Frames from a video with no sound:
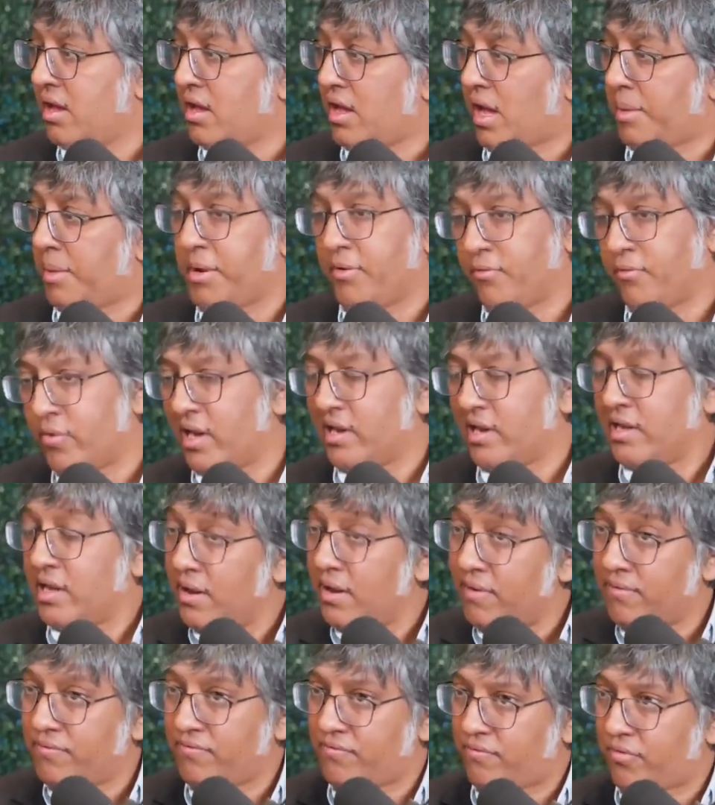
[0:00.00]
I mean, if we had
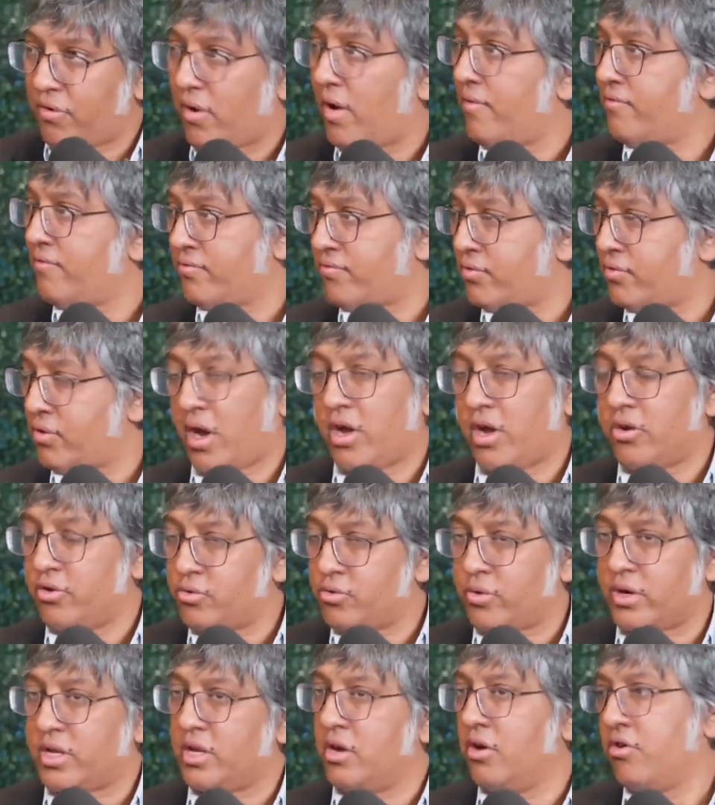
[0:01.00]
lived forever for
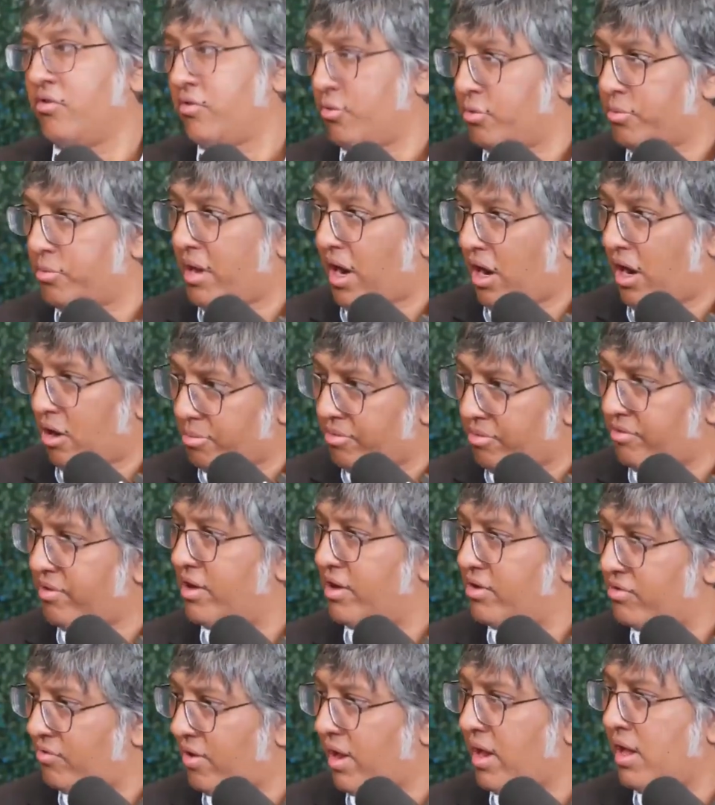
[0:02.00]
120 years, it would be a higher
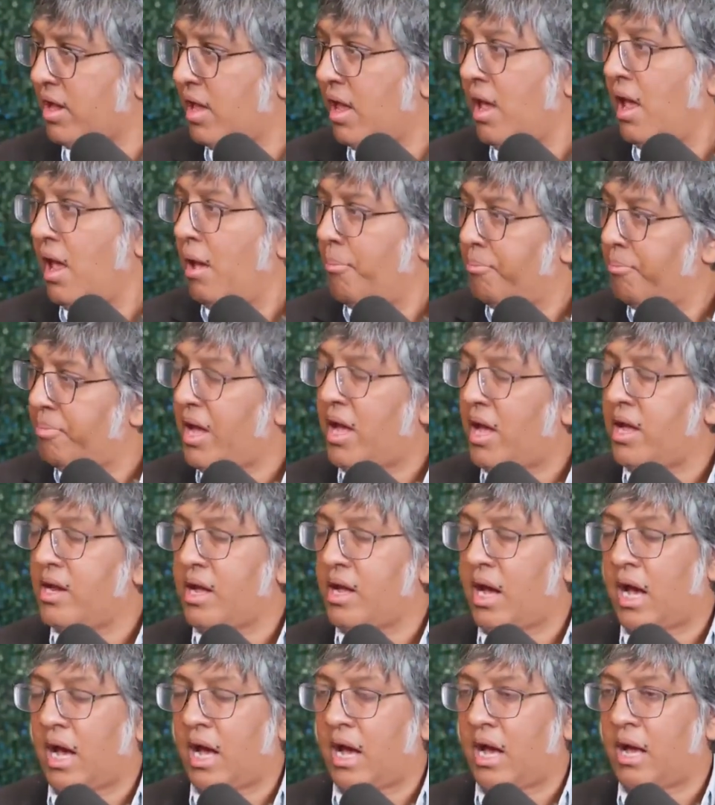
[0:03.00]
percentage, right?
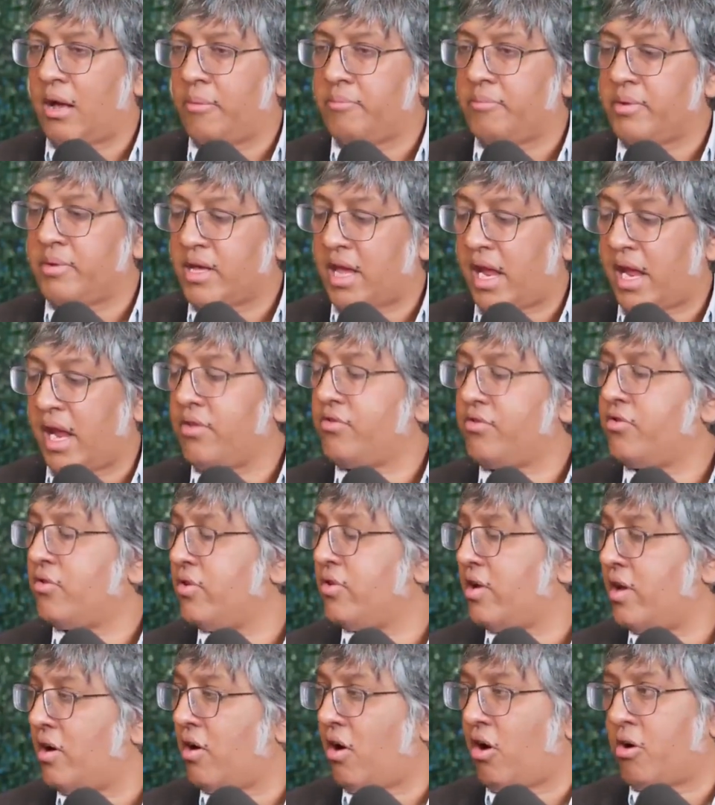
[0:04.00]
But
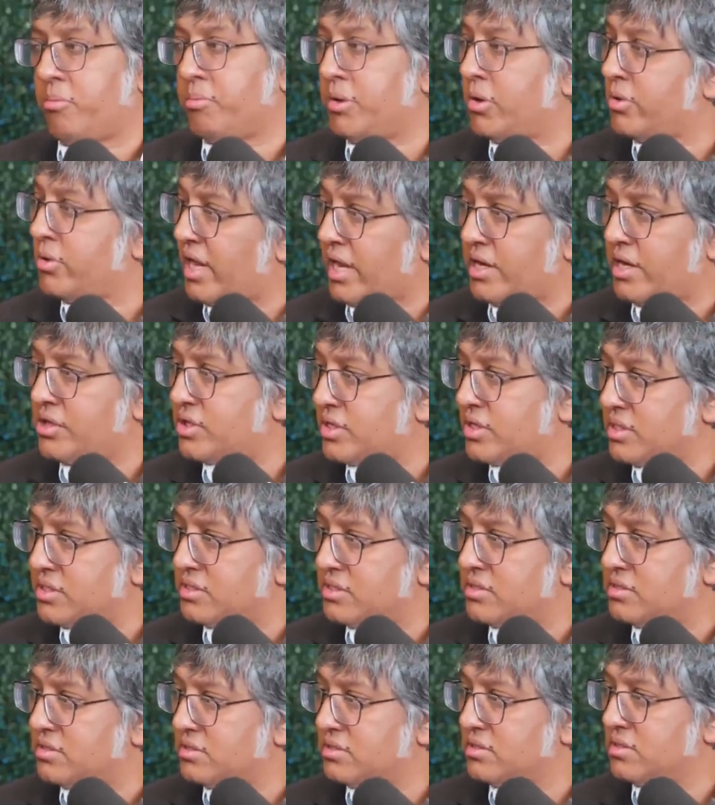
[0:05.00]
cancer are
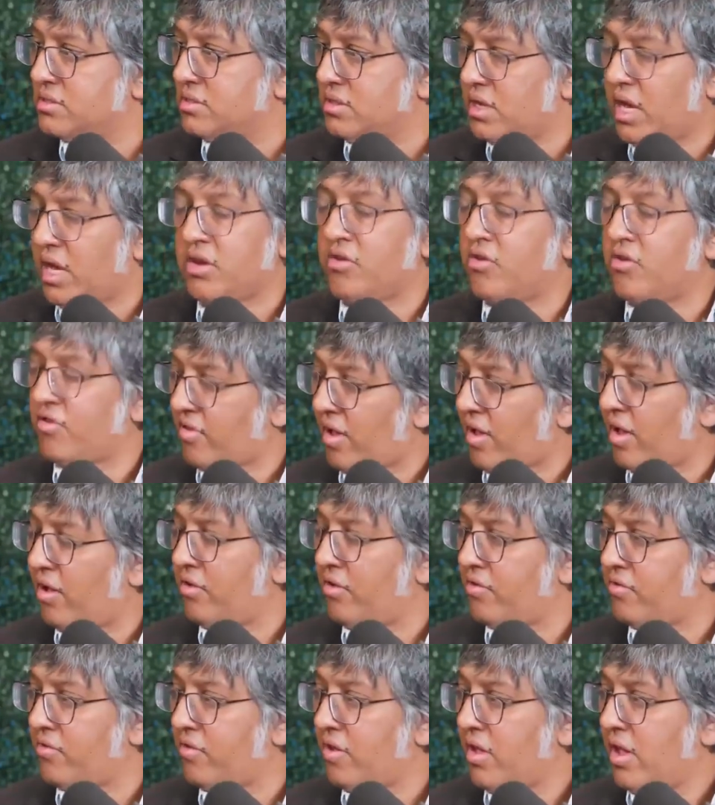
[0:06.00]
mutations in your
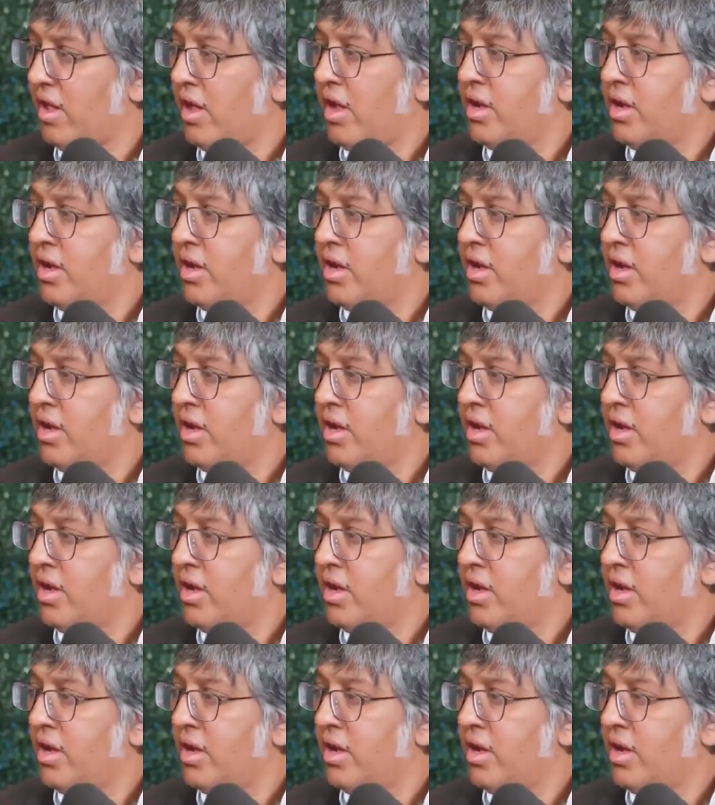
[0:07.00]
cells.